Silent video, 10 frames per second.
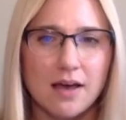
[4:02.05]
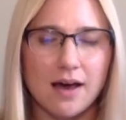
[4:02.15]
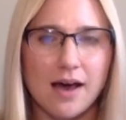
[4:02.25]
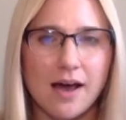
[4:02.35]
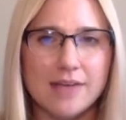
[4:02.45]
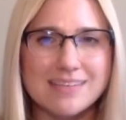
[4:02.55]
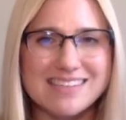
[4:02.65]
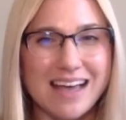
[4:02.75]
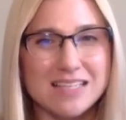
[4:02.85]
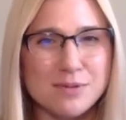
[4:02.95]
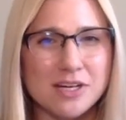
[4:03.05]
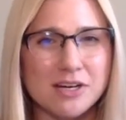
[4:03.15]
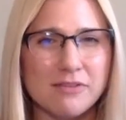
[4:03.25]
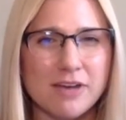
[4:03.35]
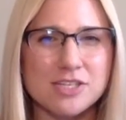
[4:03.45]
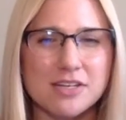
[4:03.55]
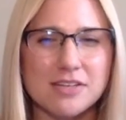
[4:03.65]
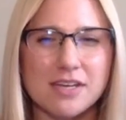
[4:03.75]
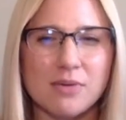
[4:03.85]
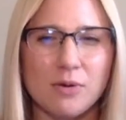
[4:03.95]
Uh, it's a sizable intervention in
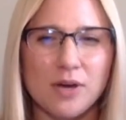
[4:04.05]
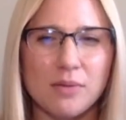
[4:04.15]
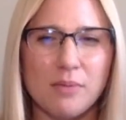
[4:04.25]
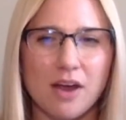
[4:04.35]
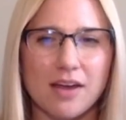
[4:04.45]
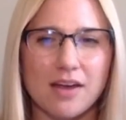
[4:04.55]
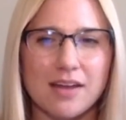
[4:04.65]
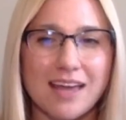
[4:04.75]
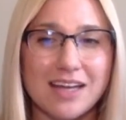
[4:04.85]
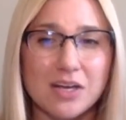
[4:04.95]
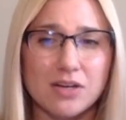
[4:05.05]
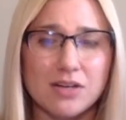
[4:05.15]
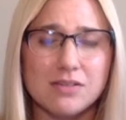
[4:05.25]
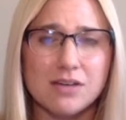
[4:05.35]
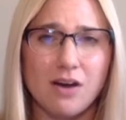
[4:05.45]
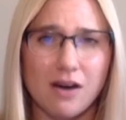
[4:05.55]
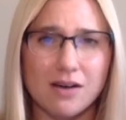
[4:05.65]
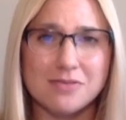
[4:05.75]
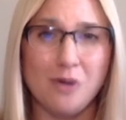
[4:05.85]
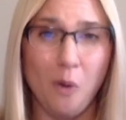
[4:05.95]
the oil market, and it could
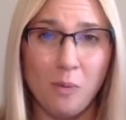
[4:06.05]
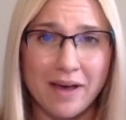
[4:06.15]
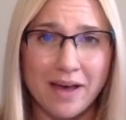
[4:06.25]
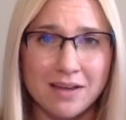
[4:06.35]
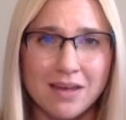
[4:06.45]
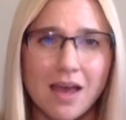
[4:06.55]
cause OPEC